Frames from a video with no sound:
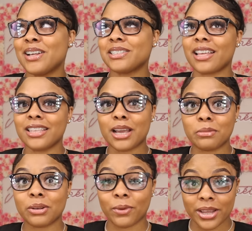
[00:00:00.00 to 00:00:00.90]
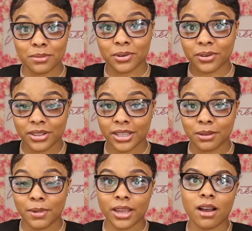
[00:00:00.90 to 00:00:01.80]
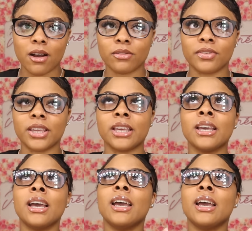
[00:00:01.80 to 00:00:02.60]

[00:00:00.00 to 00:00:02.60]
So, I think I'm going to wake up early, make coffee,